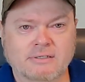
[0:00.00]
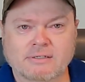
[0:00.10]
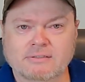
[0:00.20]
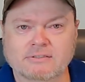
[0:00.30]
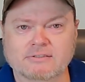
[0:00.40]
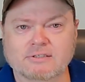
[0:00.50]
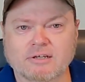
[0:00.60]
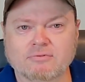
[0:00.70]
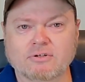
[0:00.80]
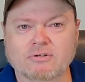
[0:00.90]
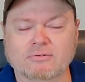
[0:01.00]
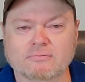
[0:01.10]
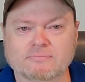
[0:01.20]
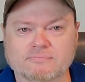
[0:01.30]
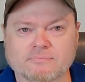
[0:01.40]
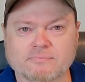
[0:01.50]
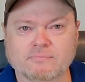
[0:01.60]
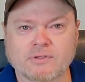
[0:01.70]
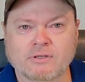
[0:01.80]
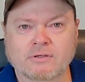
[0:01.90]
Just never know.
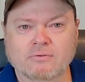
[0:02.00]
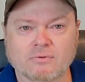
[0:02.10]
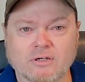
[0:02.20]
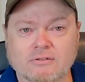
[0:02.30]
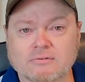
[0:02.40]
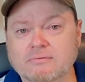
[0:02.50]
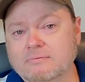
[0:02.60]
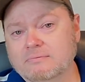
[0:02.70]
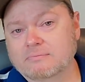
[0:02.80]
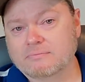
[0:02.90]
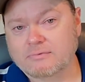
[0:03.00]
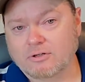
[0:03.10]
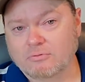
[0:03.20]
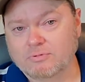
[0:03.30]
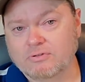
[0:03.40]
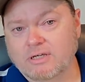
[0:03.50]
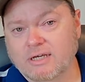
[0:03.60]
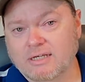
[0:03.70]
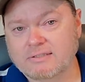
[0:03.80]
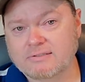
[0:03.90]
Well, hope you
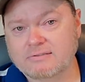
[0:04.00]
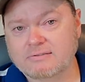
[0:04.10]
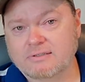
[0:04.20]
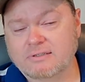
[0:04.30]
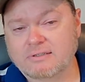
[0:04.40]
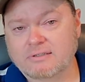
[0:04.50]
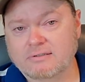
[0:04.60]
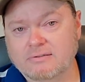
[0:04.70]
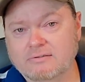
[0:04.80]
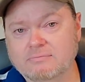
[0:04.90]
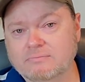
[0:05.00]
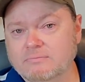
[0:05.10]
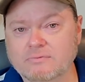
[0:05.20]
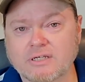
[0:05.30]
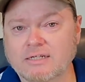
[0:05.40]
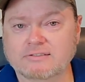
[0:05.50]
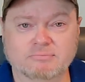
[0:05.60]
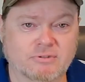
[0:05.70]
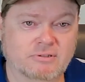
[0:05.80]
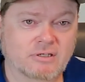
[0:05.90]
guys got
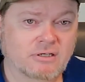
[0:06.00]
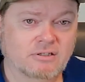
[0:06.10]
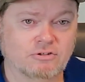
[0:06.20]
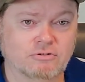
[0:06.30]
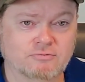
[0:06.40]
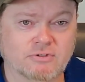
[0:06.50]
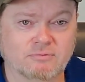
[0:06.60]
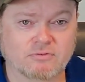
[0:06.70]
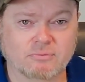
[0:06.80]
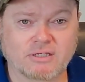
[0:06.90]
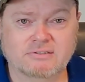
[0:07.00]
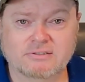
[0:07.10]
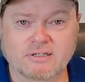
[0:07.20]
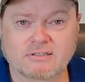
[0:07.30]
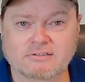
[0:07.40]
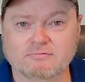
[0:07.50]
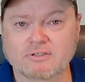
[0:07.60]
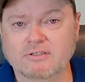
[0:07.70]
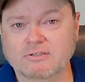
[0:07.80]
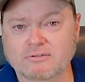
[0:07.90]
some useful information out of this
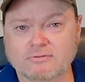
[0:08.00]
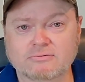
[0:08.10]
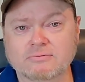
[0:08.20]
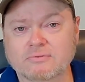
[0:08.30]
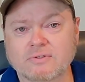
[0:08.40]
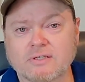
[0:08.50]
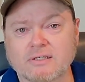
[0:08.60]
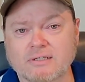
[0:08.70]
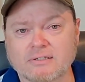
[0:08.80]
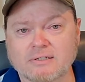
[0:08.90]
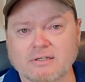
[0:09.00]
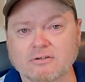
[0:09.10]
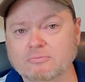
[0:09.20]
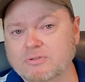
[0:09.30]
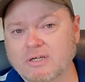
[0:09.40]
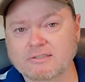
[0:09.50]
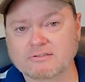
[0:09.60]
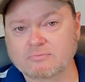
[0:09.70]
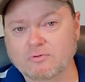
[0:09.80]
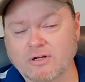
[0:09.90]
video, and I hope you got
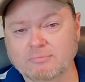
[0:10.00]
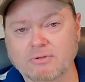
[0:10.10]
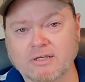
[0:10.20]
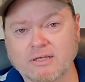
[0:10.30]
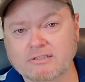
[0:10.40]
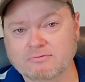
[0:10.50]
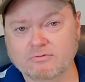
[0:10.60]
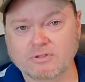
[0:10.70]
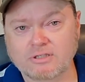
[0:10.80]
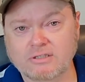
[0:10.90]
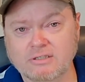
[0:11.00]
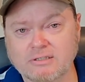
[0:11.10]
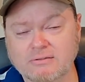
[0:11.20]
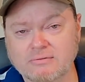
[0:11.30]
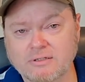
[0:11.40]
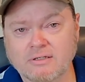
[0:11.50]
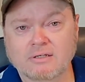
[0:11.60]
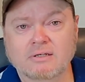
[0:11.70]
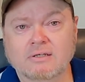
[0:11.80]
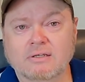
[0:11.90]
some great plans for the weekend.
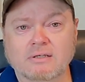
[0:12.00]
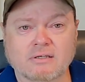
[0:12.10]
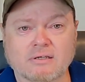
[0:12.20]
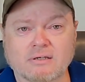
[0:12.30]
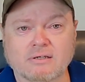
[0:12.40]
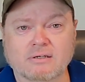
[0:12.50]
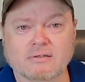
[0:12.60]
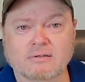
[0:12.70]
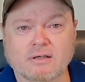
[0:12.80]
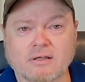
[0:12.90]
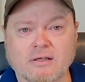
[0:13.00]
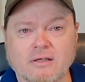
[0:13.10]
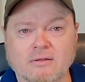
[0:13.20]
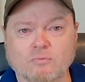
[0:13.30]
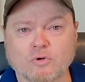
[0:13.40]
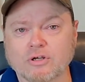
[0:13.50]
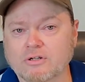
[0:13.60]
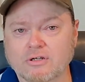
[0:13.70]
I'm working on